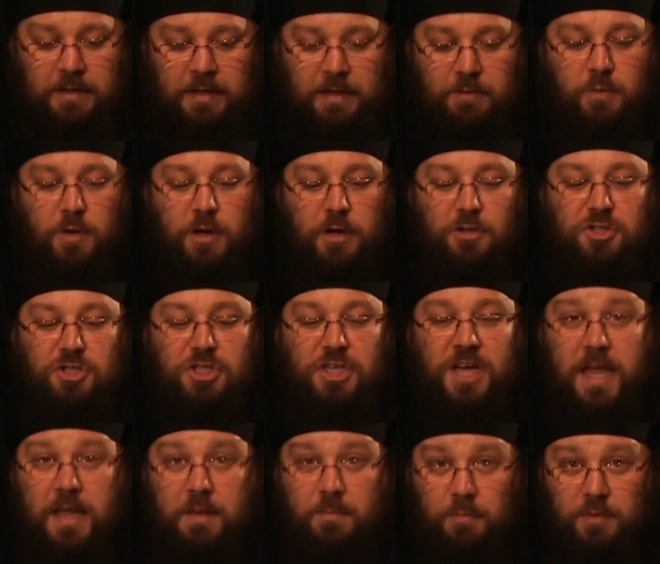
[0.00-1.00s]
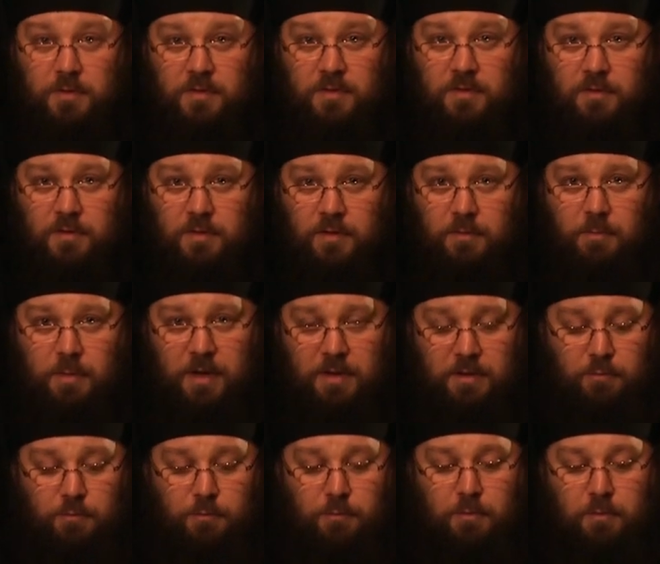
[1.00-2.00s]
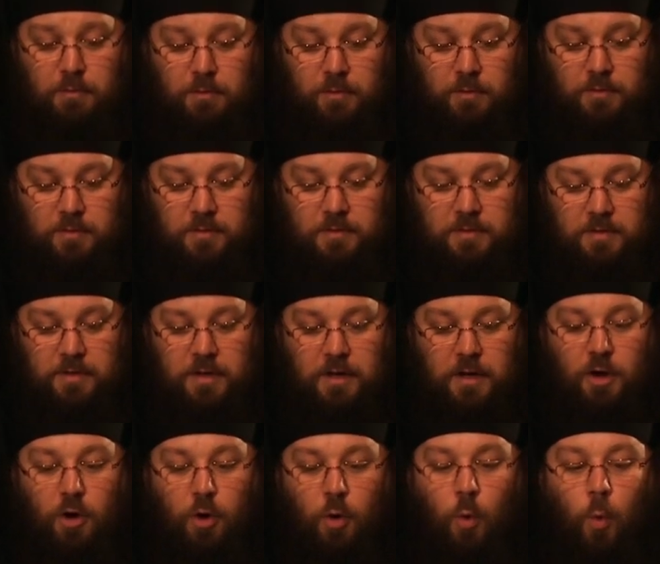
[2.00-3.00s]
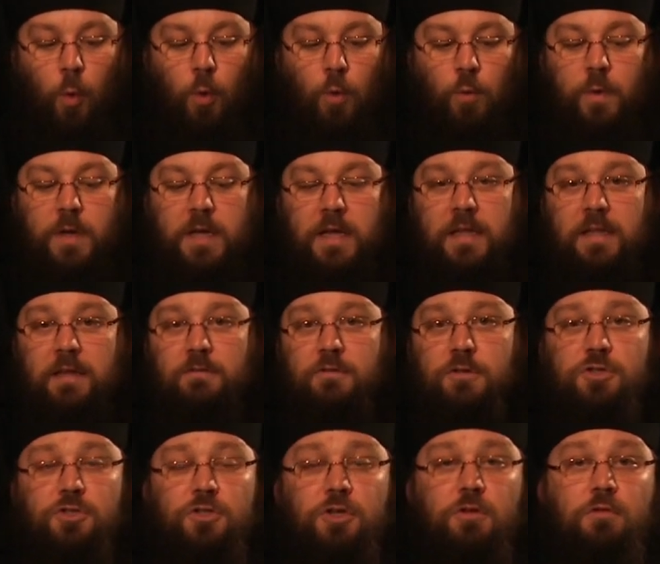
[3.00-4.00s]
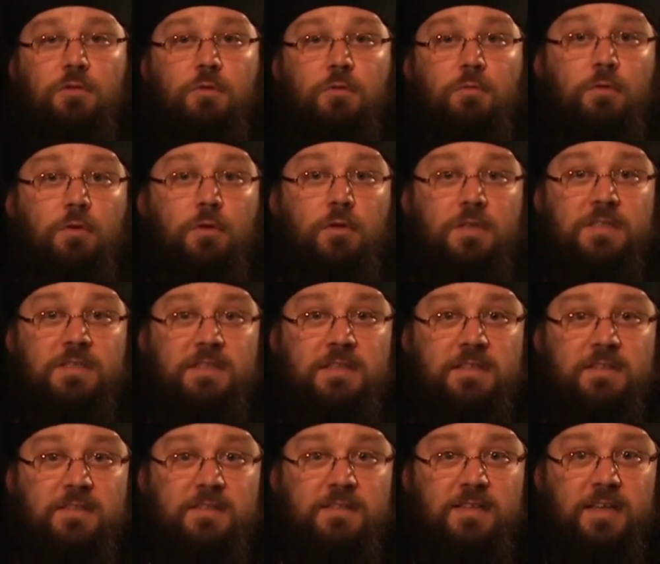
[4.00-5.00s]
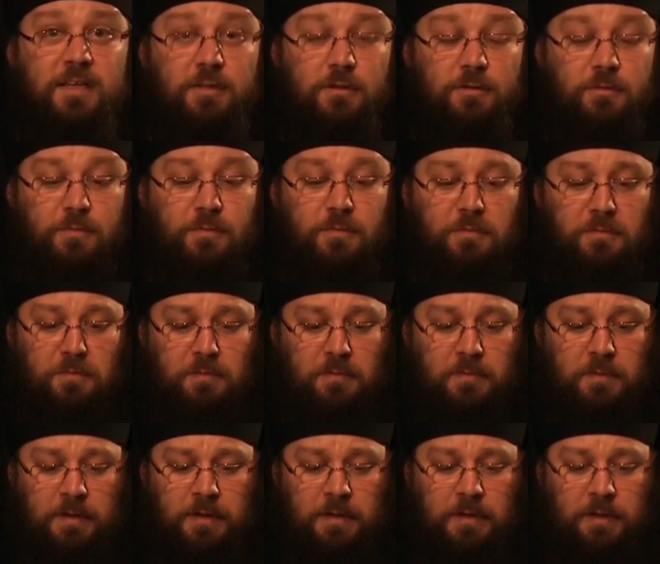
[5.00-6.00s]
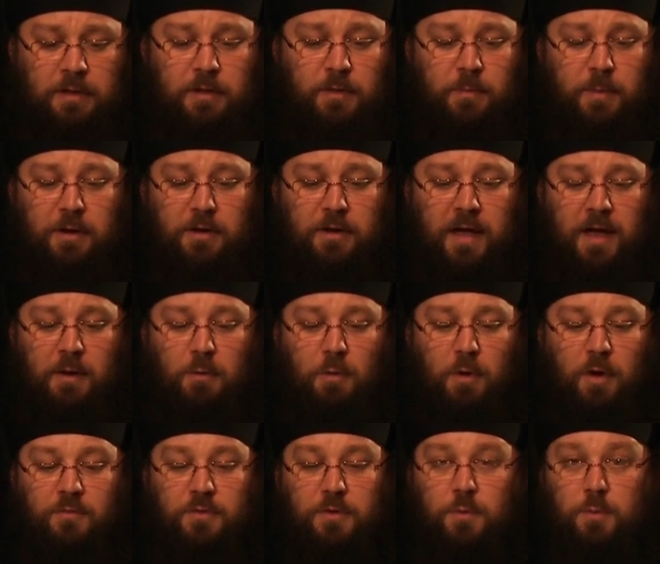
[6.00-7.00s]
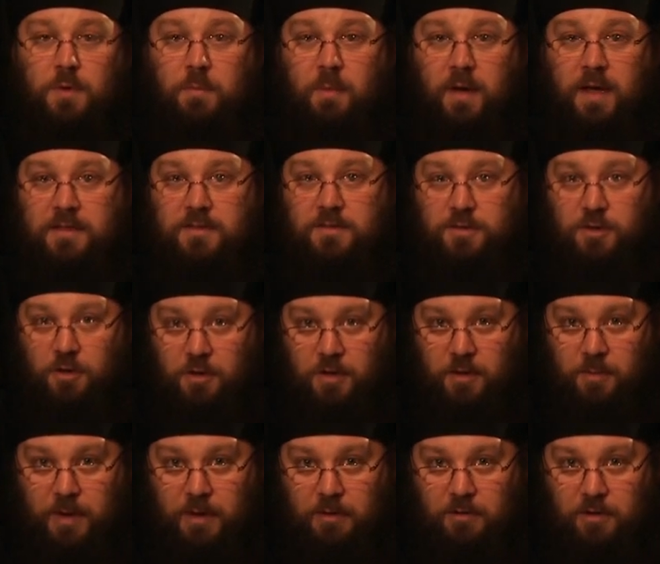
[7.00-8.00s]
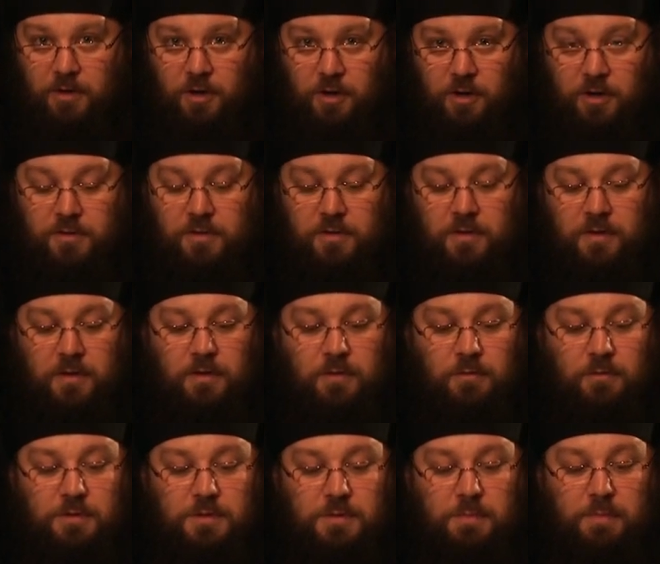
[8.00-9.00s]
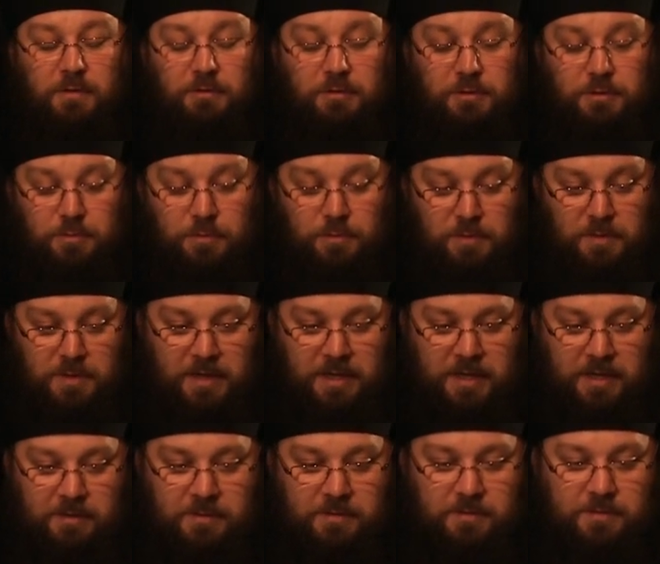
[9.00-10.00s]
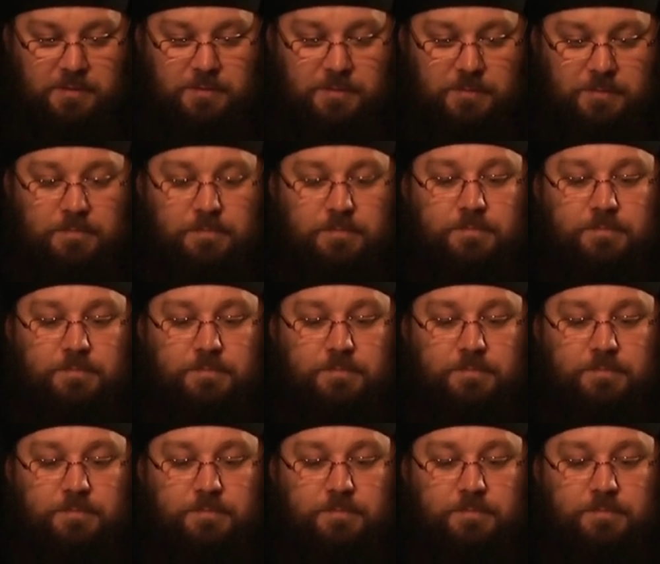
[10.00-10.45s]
if we are shaped by the world, all we can ever show the world is itself, no matter how often we might talk about God or spiritual things.